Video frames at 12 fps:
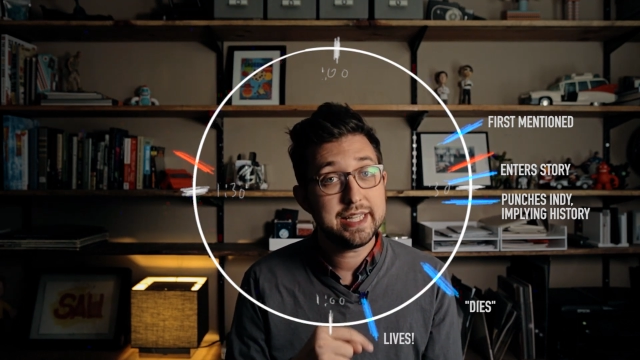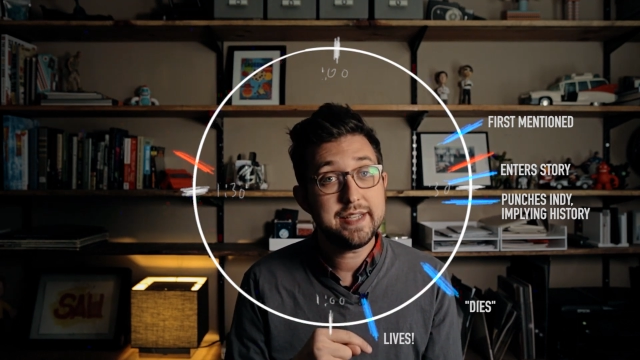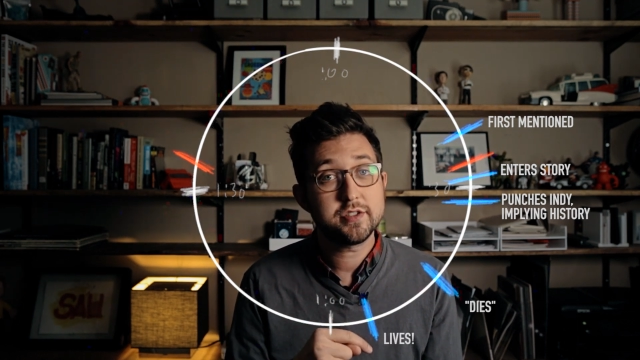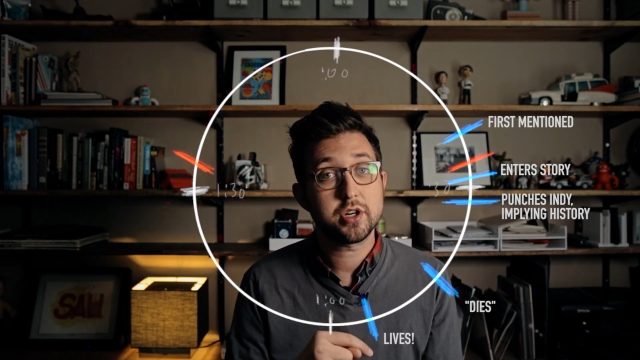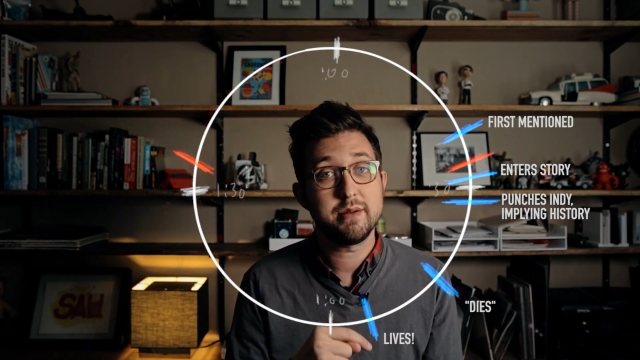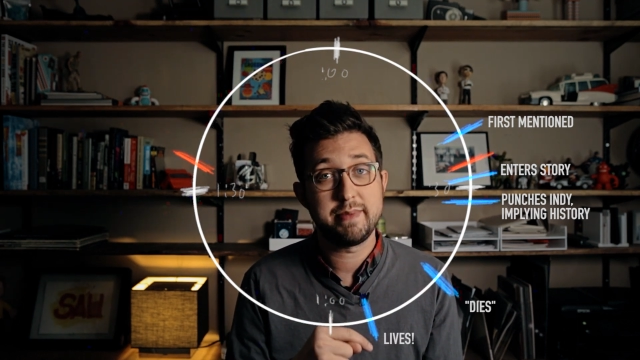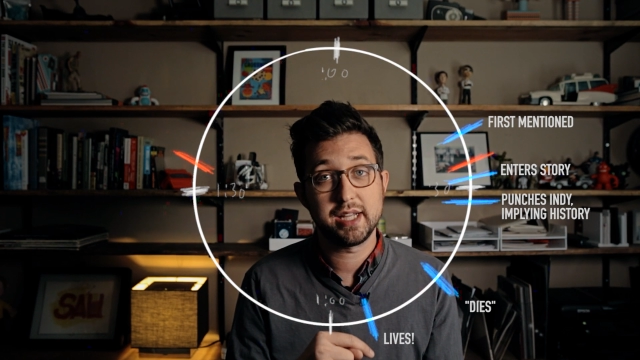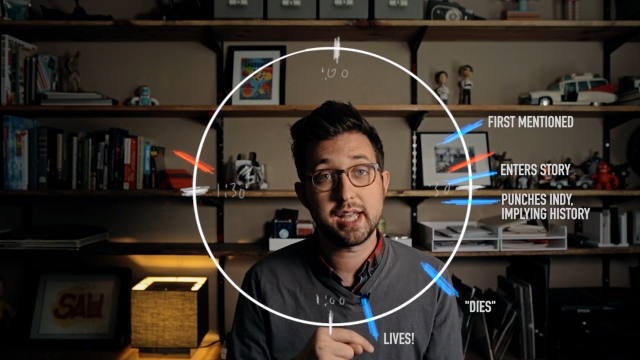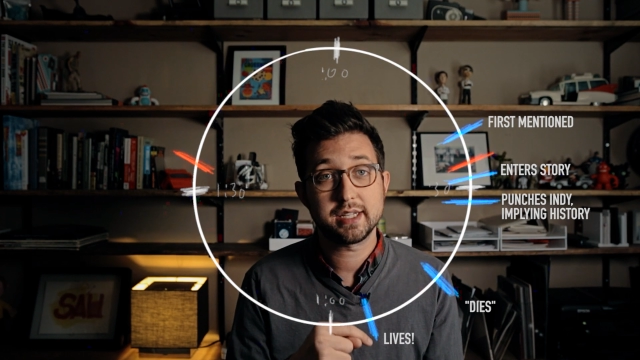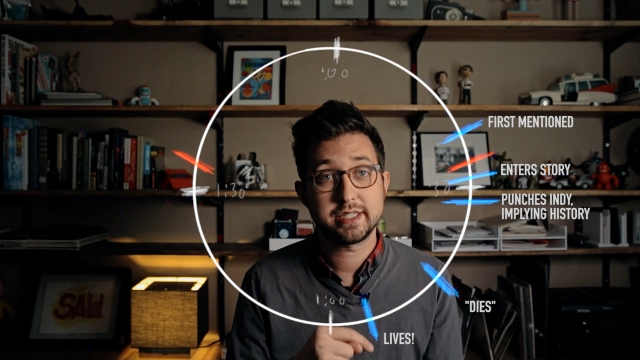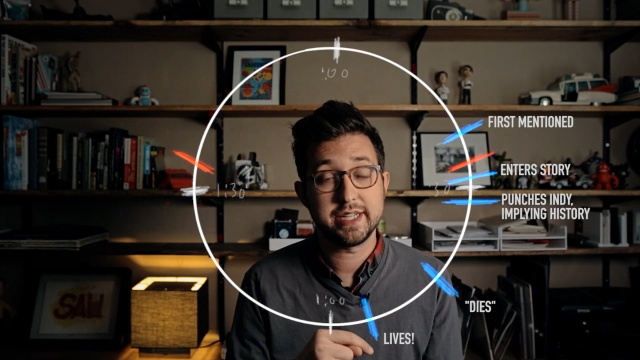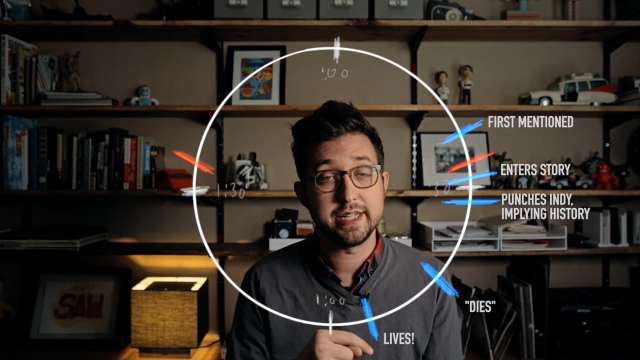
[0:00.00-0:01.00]
leaves her in
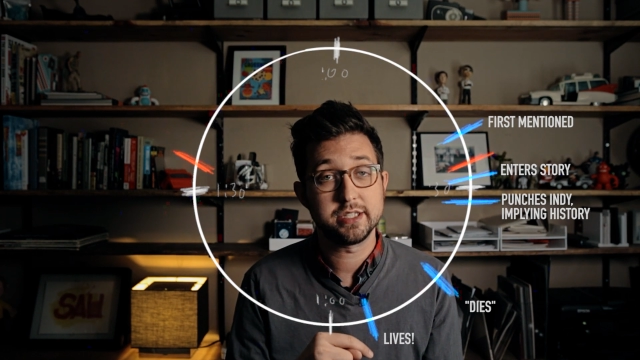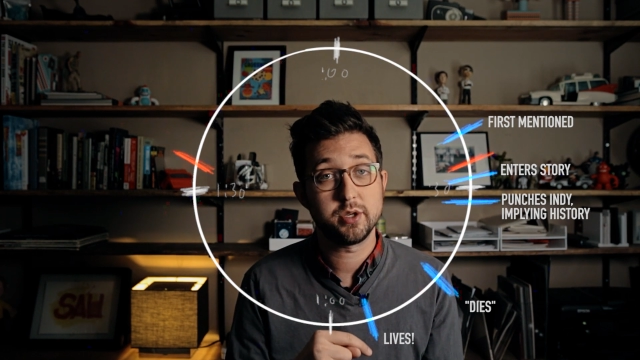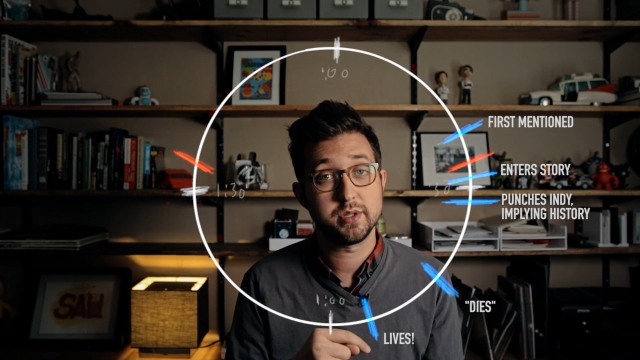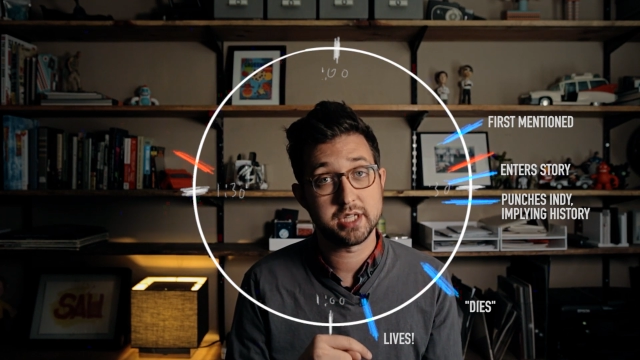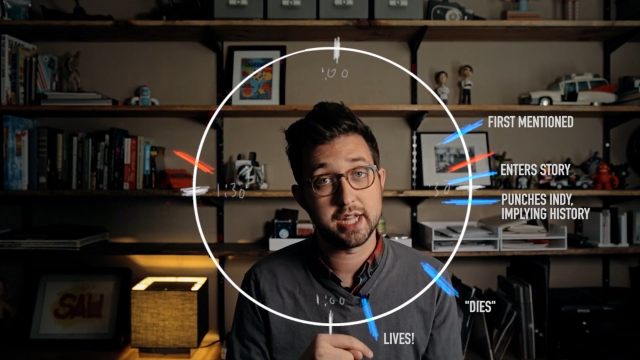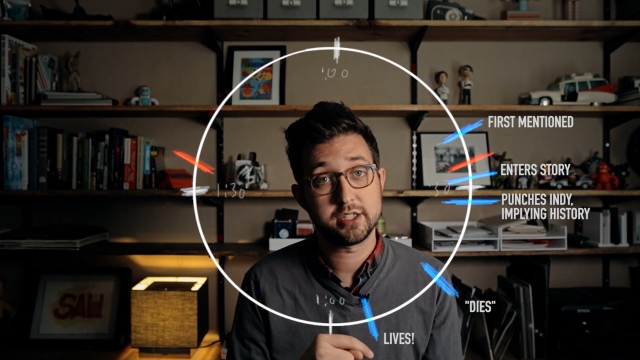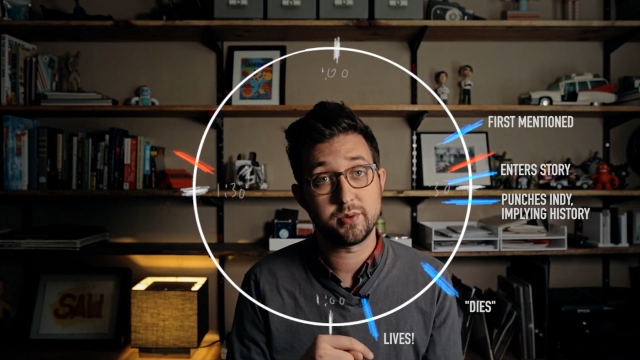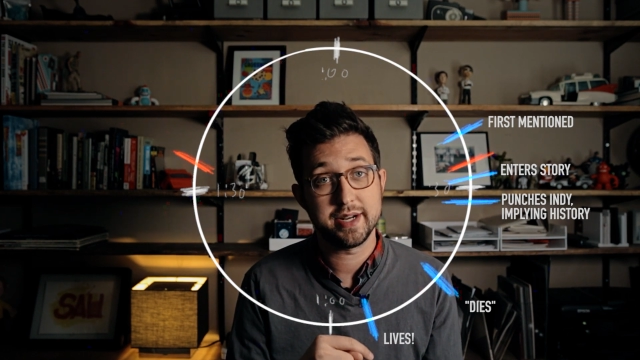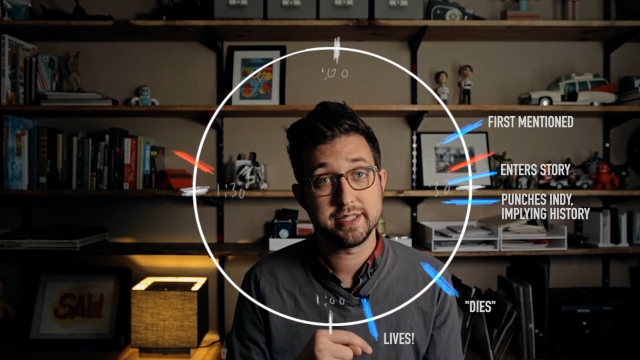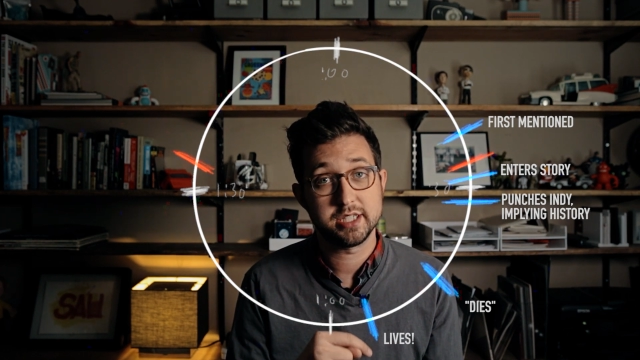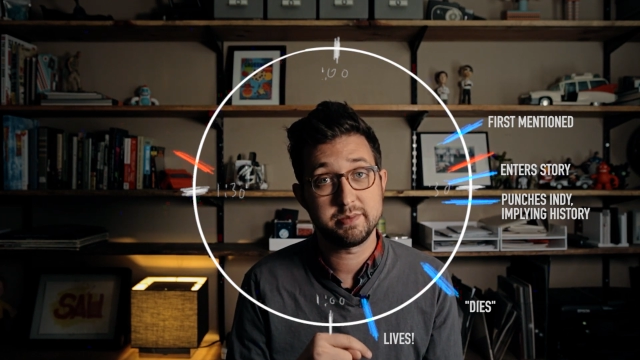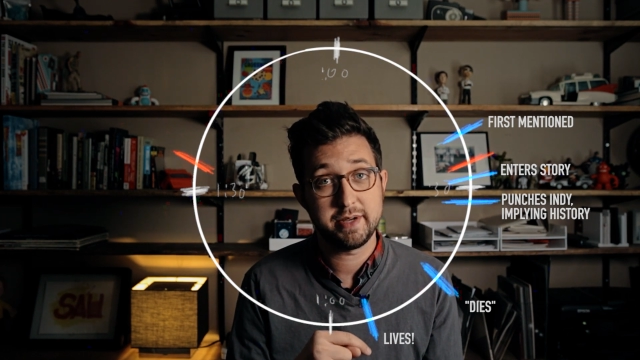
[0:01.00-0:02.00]
Belloc's tent so as not to
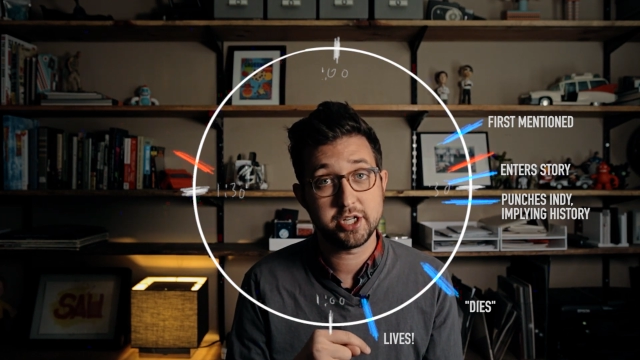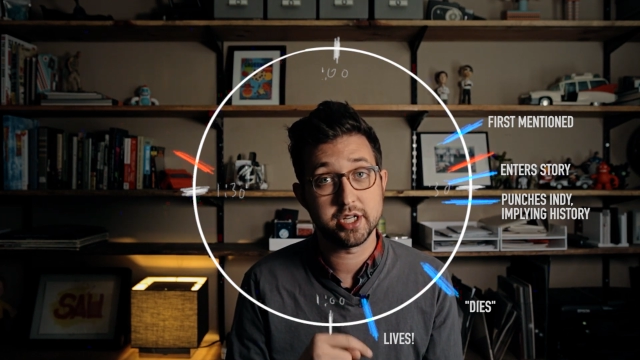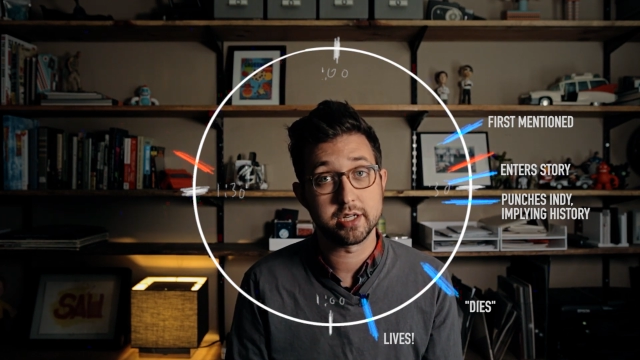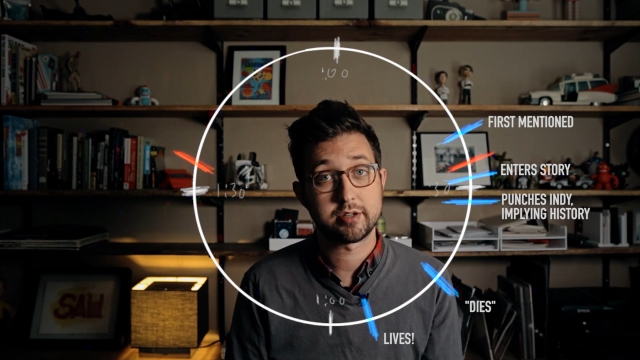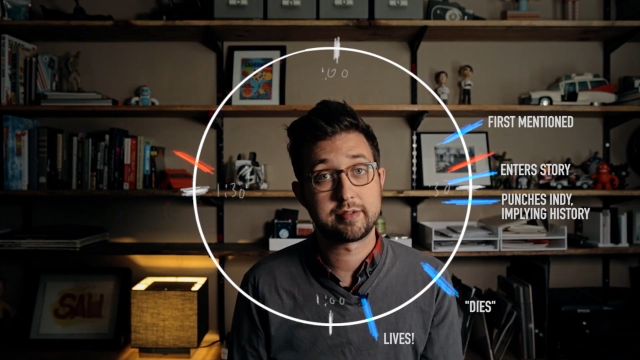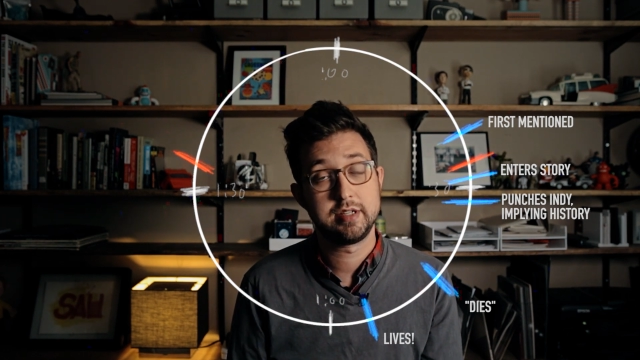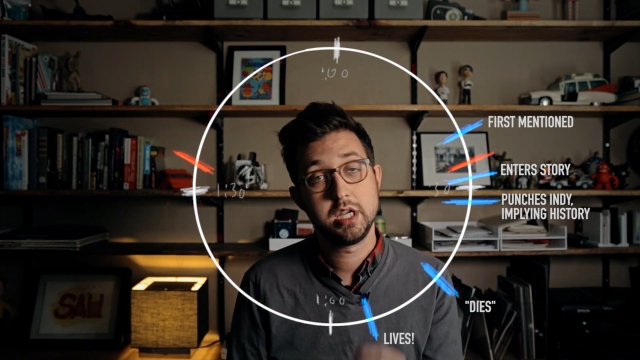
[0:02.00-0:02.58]
raise suspicion.